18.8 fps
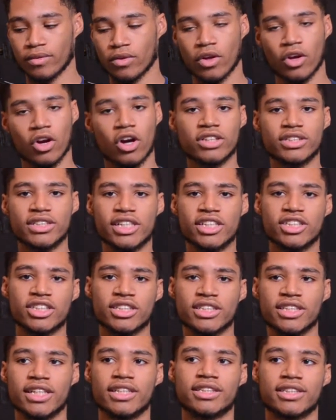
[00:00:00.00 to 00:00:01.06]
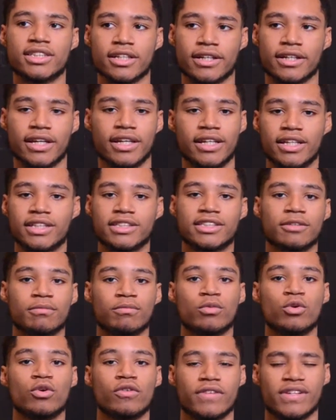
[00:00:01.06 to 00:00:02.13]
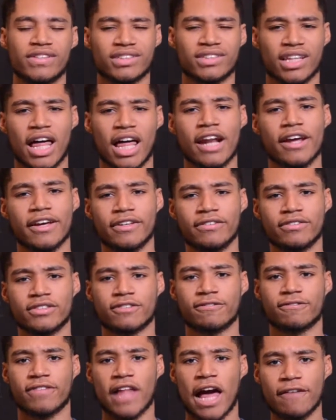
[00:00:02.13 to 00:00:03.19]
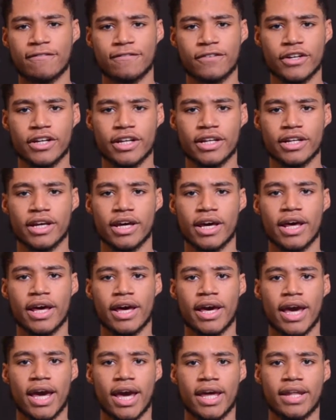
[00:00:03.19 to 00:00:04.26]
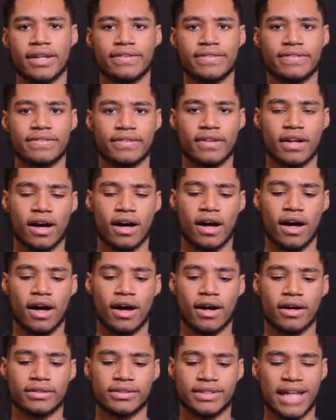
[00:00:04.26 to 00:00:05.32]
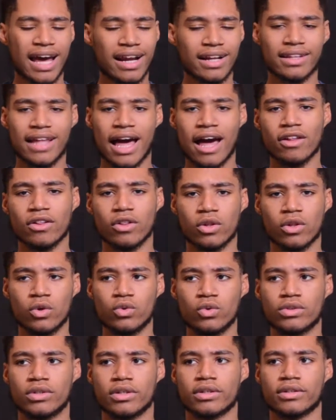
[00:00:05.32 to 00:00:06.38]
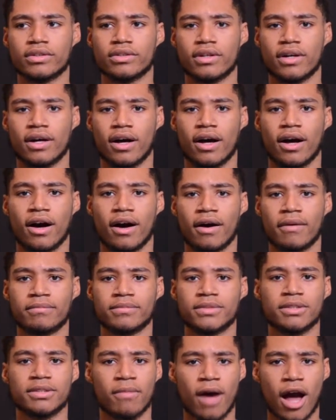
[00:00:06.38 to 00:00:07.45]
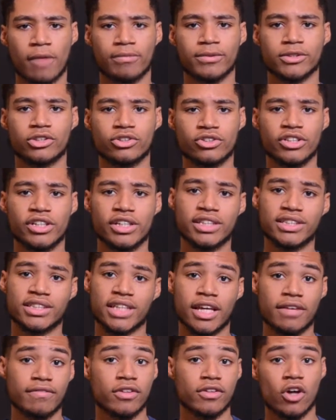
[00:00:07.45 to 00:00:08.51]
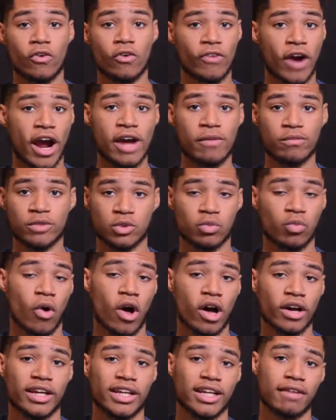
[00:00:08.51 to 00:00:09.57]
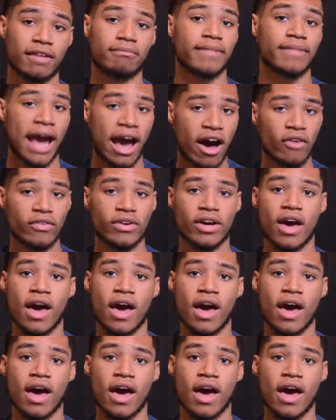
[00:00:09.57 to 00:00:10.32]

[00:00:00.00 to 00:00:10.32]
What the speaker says: Garcia just needs to move. He was flat-footed, and that allowed Luke some opportunities, even though Ryan was walking him down